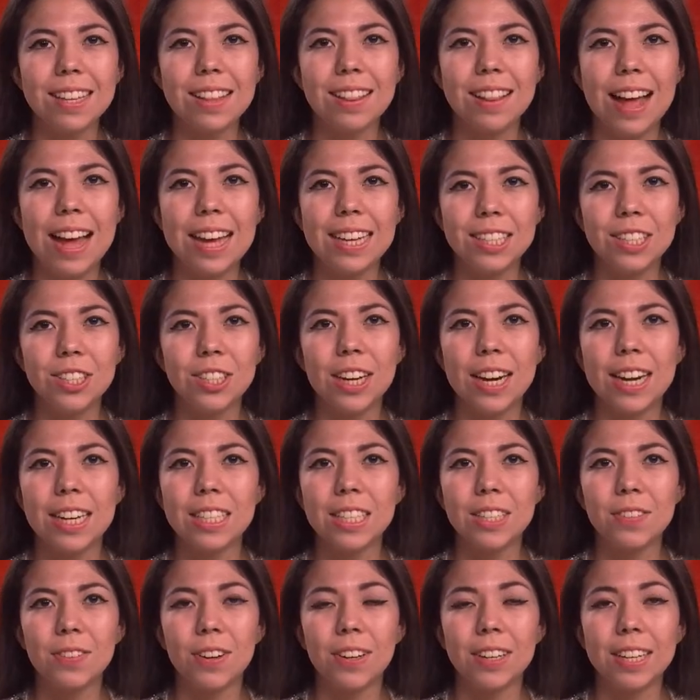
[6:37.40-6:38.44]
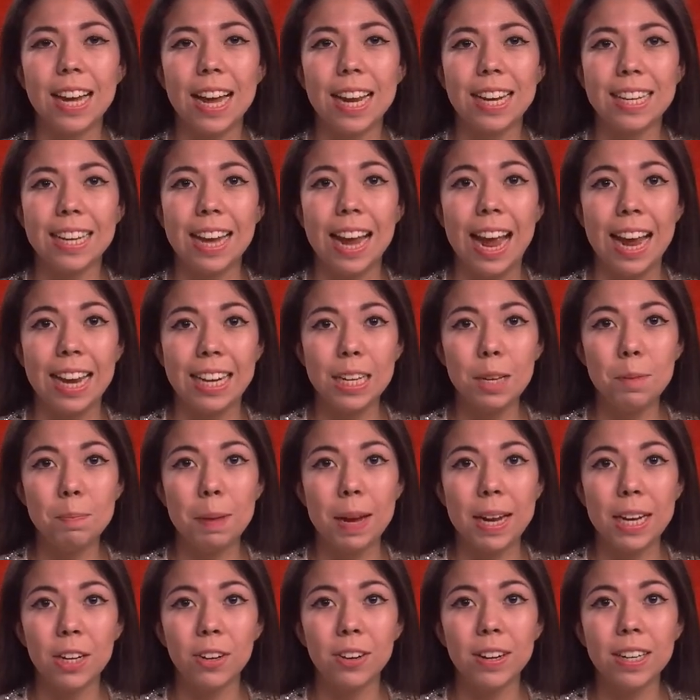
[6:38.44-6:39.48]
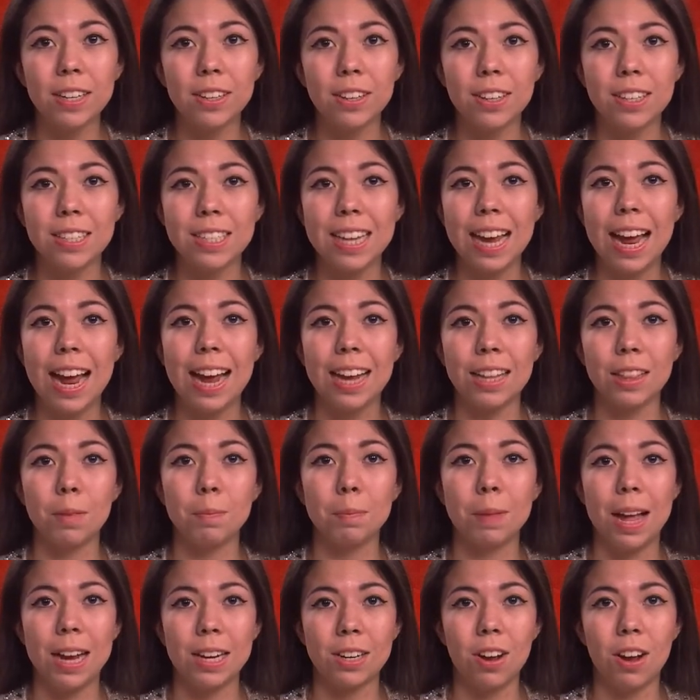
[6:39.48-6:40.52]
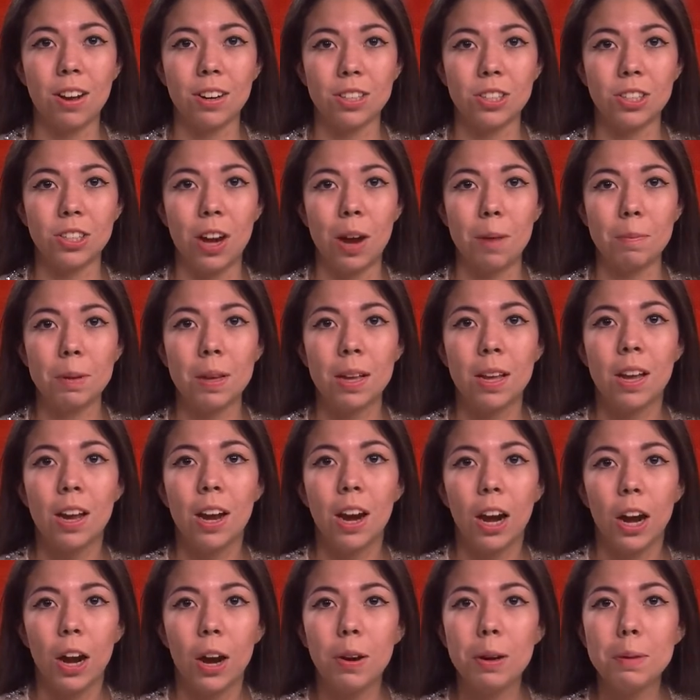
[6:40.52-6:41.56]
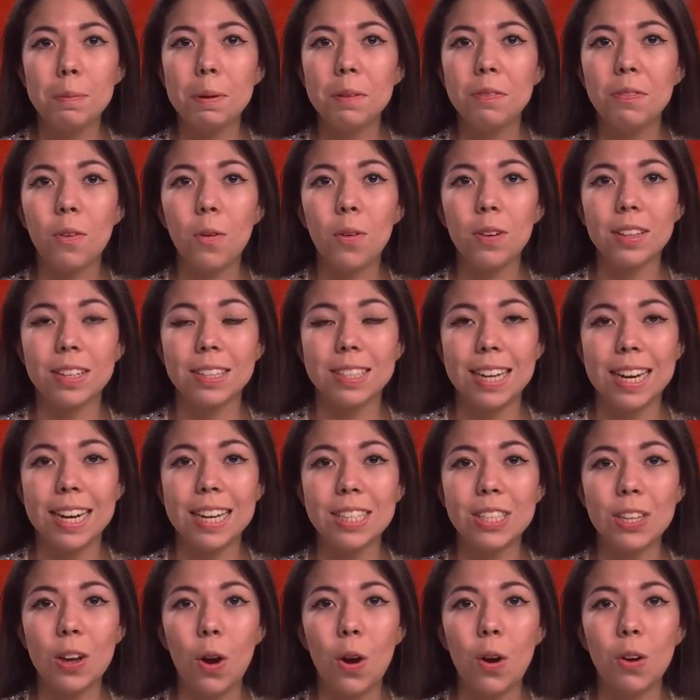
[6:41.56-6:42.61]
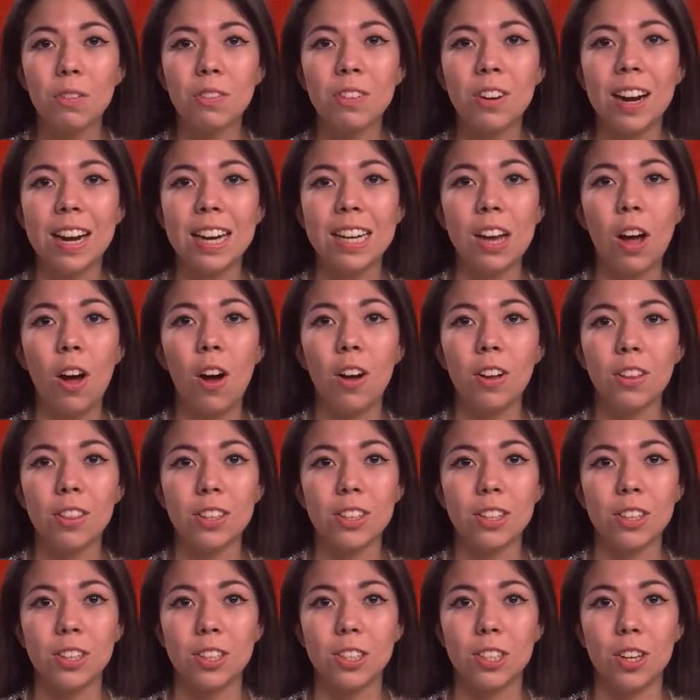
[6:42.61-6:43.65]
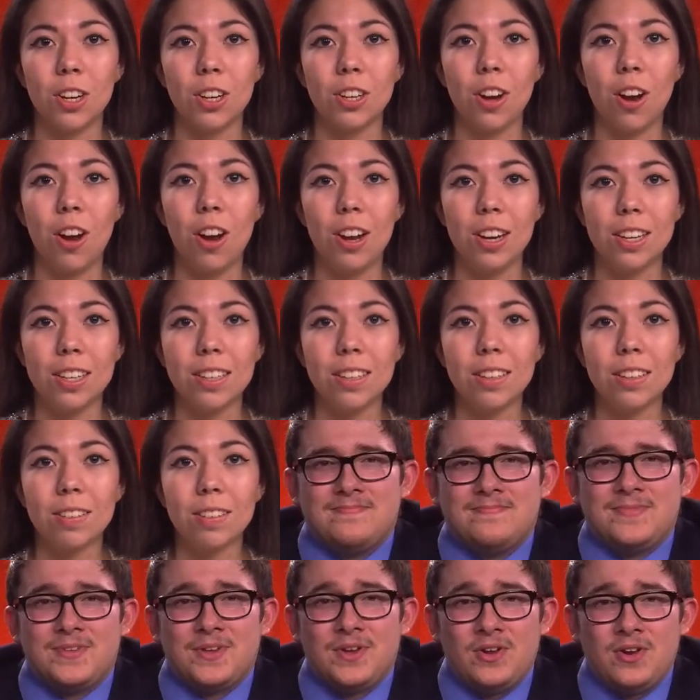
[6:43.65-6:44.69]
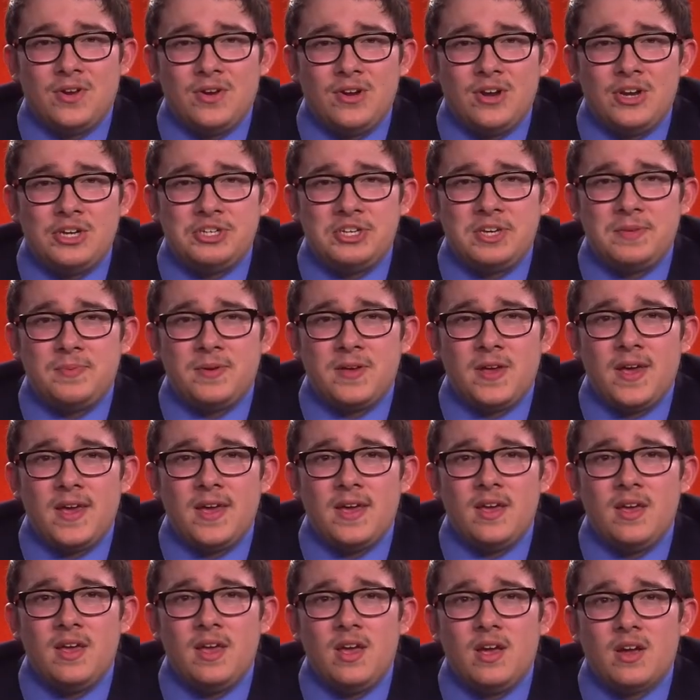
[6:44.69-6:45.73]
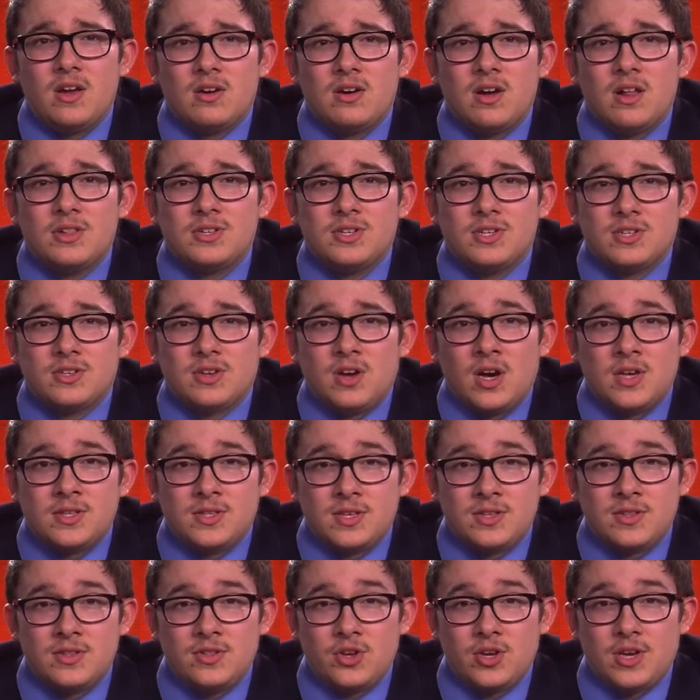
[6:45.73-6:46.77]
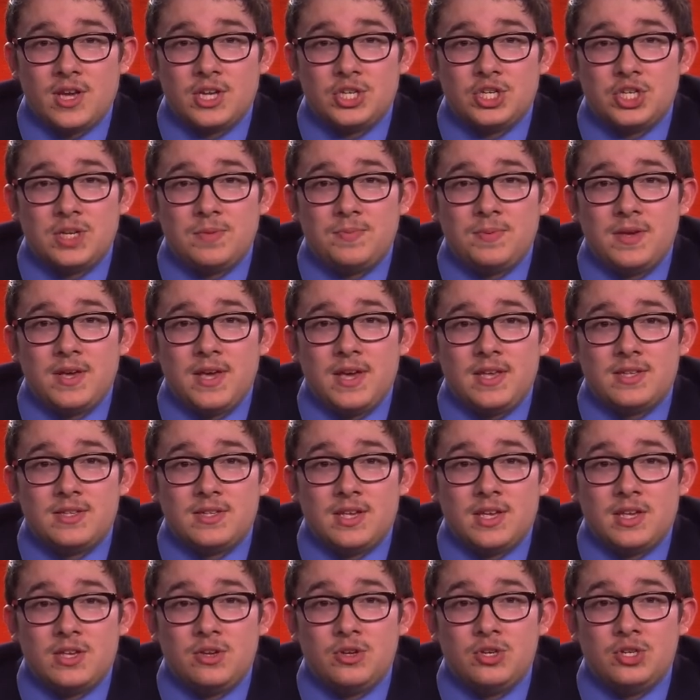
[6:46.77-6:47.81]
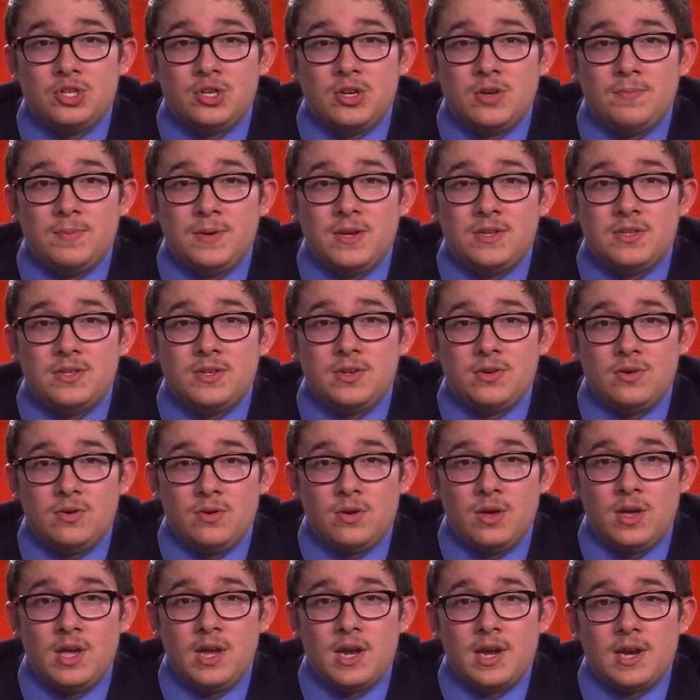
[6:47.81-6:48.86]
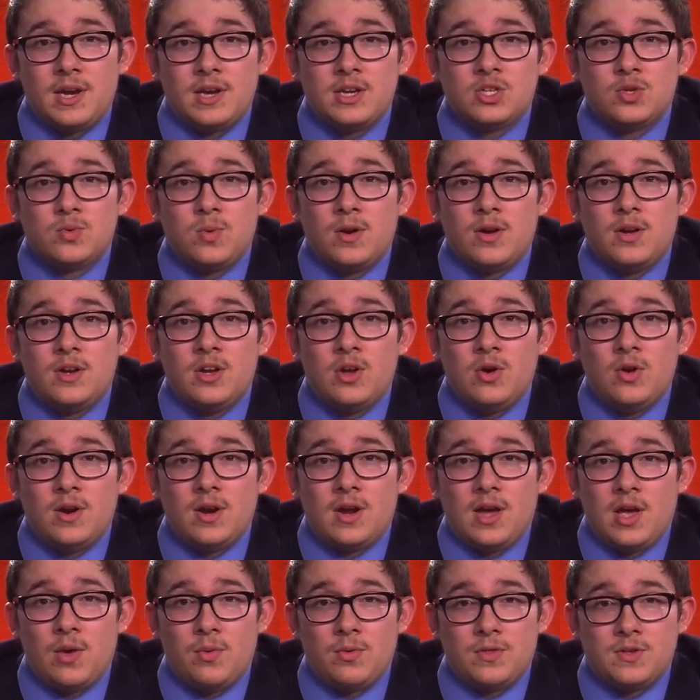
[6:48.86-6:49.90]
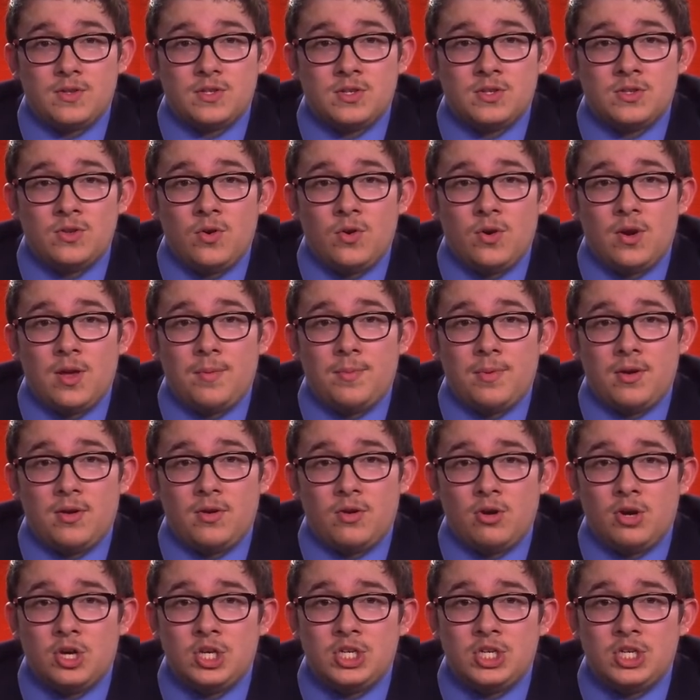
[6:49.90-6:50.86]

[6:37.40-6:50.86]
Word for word: the last chance for getting any bakery goods at the Blackhawk shop. Hurry before the day is over and all the goods are gone. Do you know your GPA? Colleges constantly look at GPAs, and you should be too. Here's Do and I with a story about your